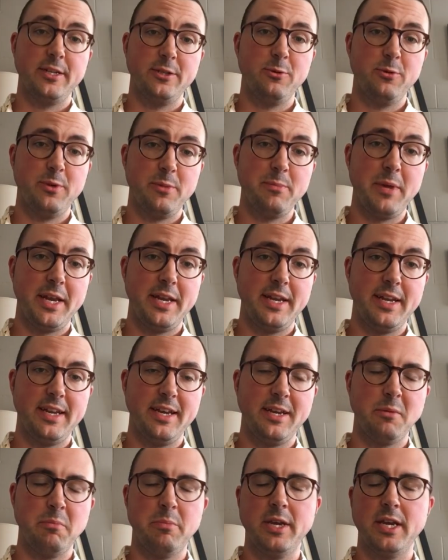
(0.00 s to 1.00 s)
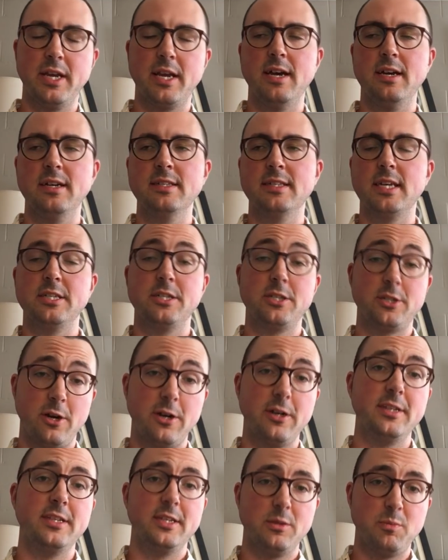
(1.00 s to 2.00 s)
do with my knitting, because I
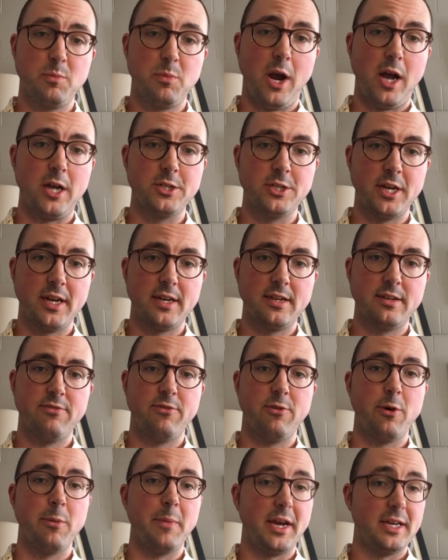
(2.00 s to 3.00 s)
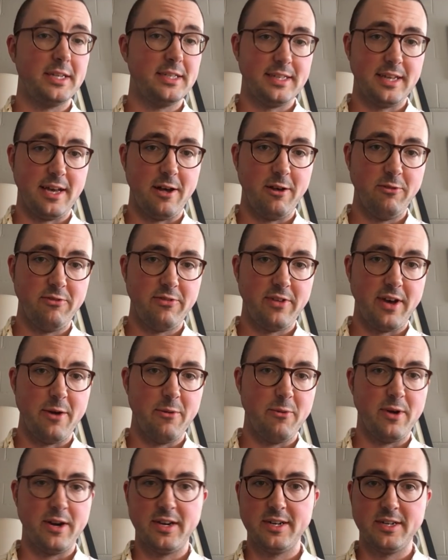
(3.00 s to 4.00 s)
started this project for myself. I
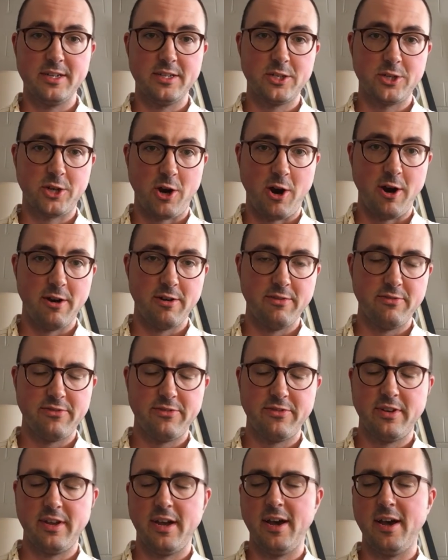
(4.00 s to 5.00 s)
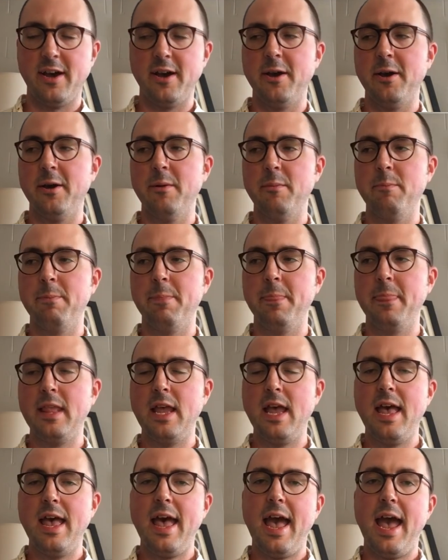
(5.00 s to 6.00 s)
wanted a scarf,
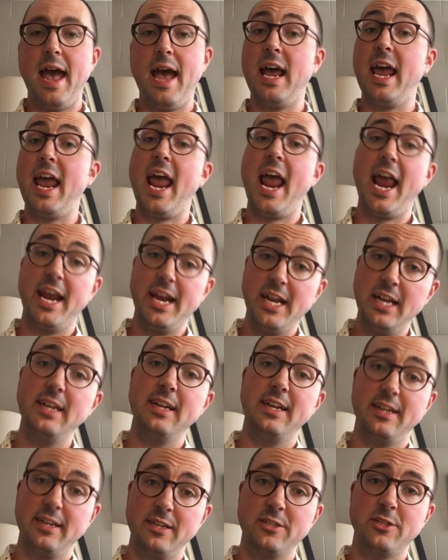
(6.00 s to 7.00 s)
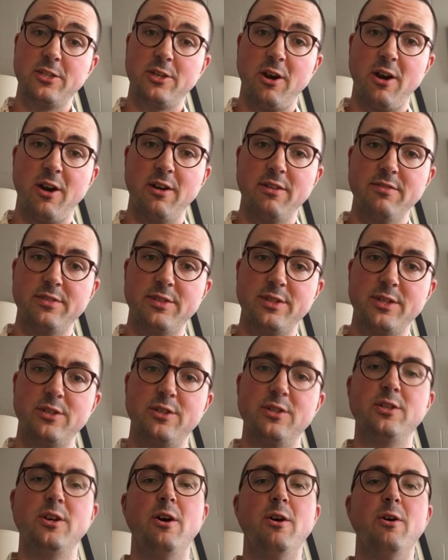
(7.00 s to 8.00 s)
and I hate knitting scarves,
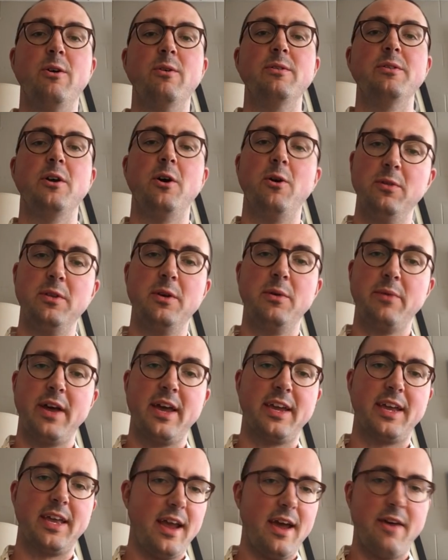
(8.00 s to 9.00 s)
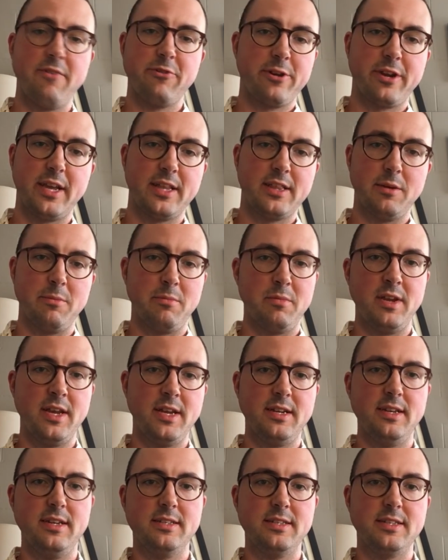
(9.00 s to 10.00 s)
so the only way I can ever get them
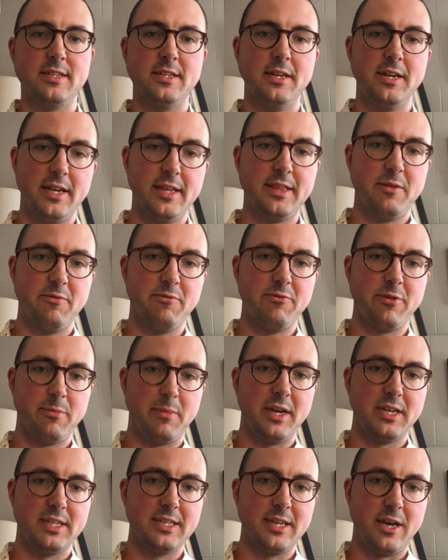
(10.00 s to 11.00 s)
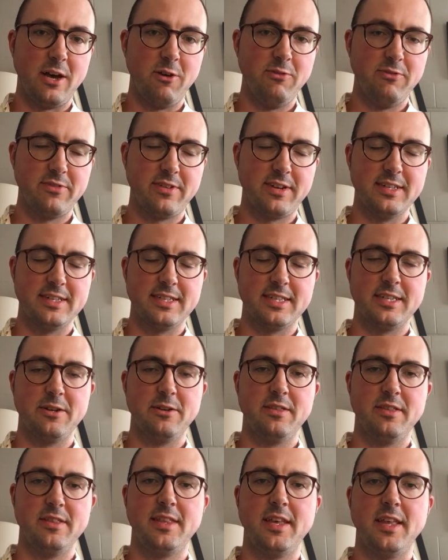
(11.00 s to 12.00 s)
knit is to knit them for myself, because
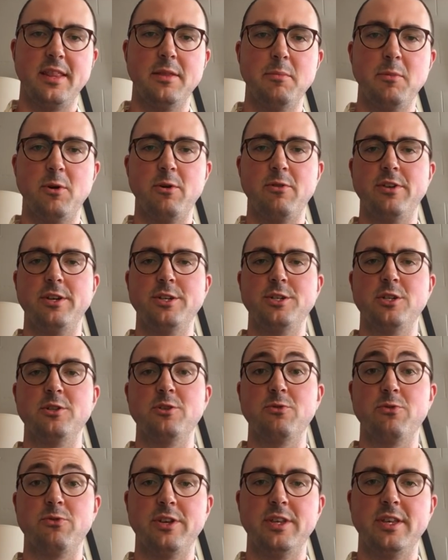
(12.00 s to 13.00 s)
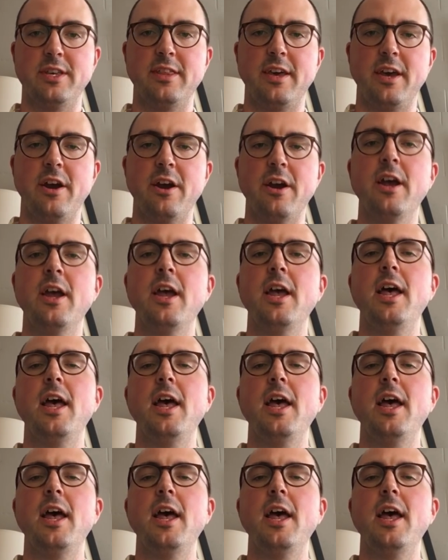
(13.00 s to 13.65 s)
then the motivation's really there.